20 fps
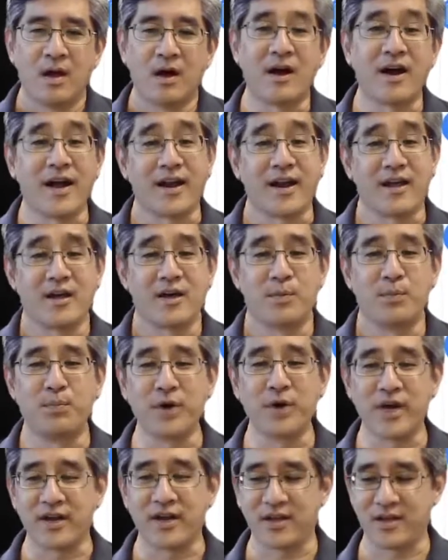All right,
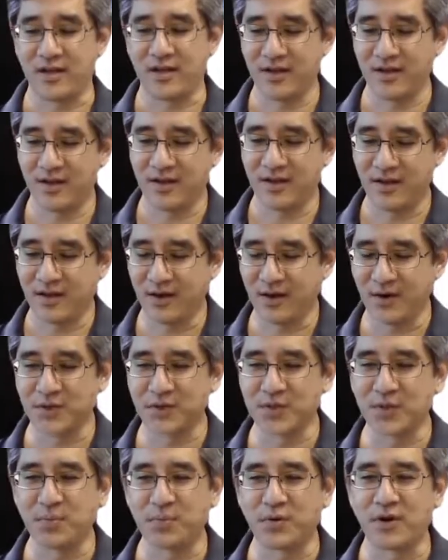but
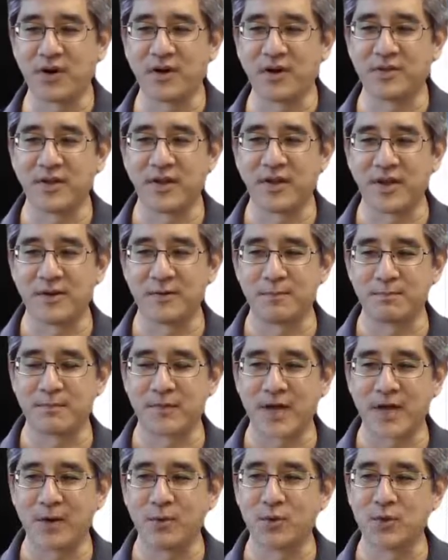here's the part that
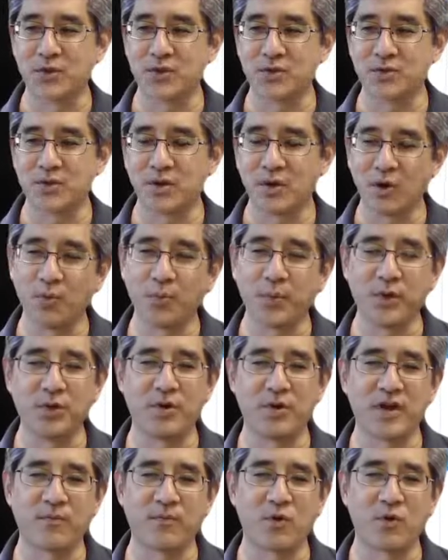I was hoping
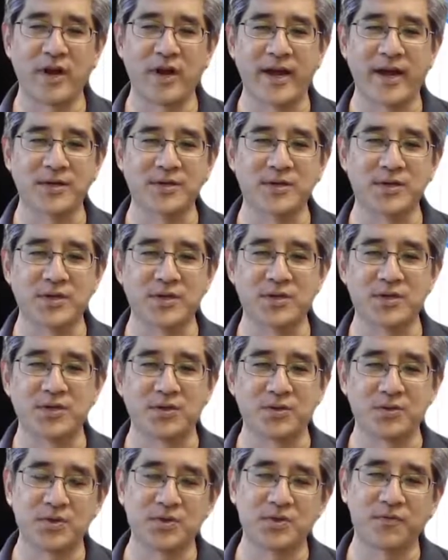you'd have more access
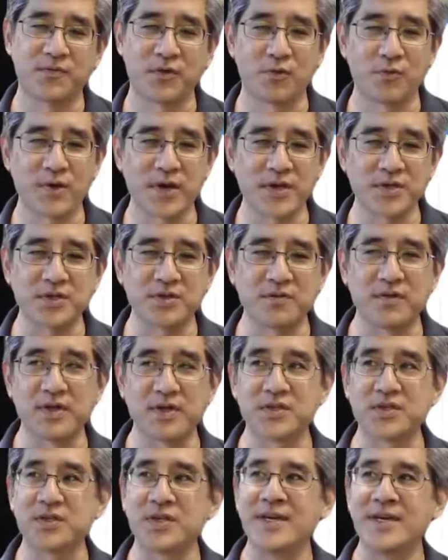to. So for the rest of
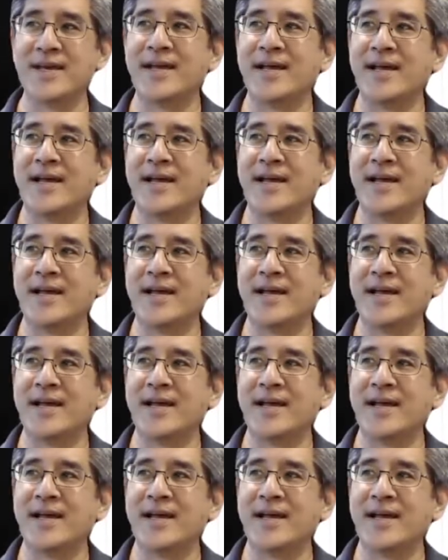this,